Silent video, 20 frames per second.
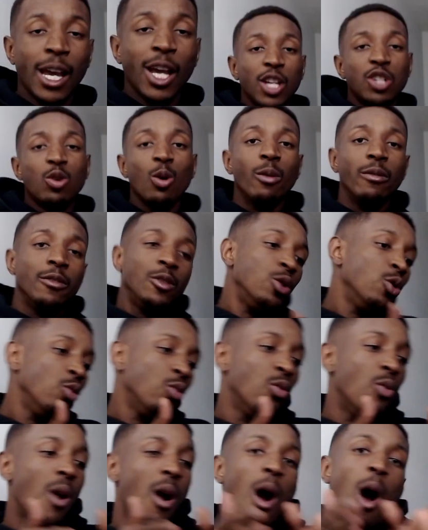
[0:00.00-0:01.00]
So if
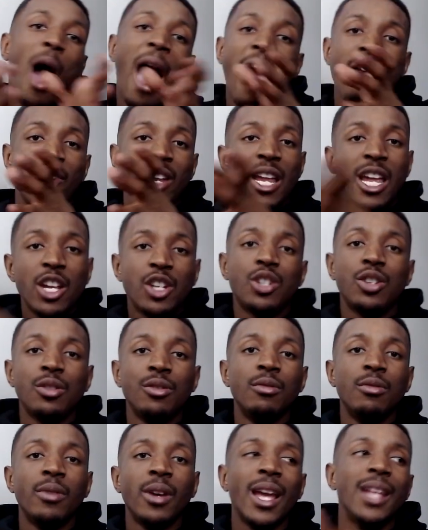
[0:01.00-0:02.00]
you have an
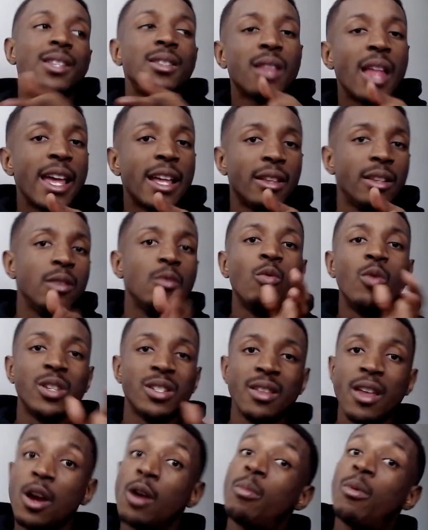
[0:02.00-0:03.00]
issue, it's likely was
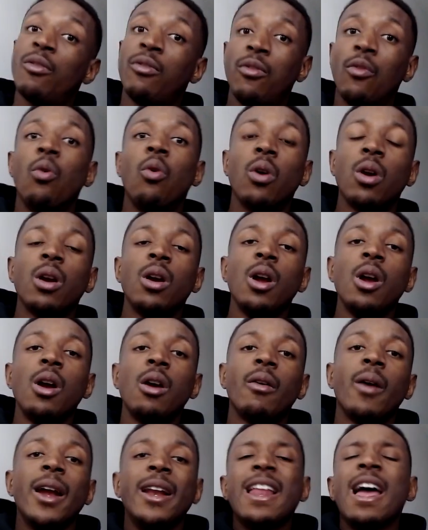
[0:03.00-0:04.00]
there before.
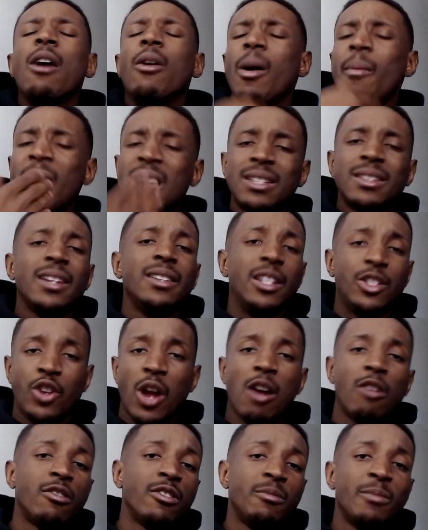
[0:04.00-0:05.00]
Right now, I'm not saying that your
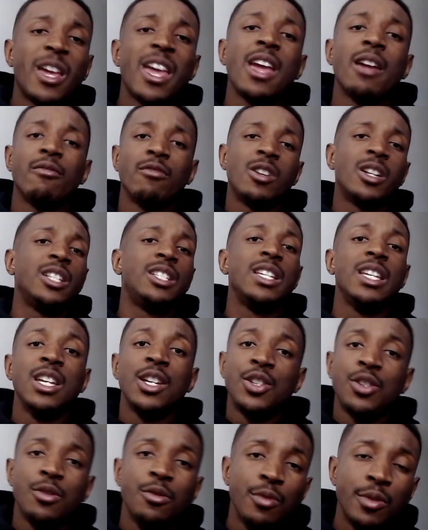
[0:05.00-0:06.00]
algorithm can't run into
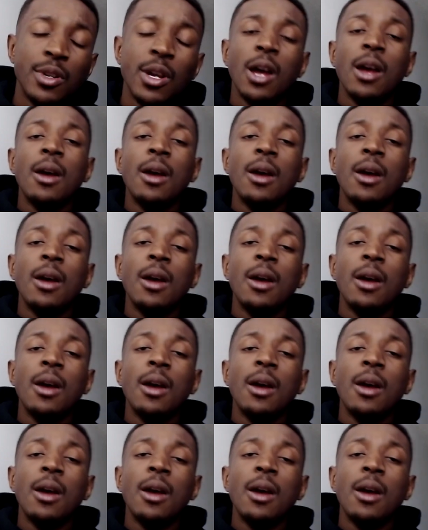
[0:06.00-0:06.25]
issues,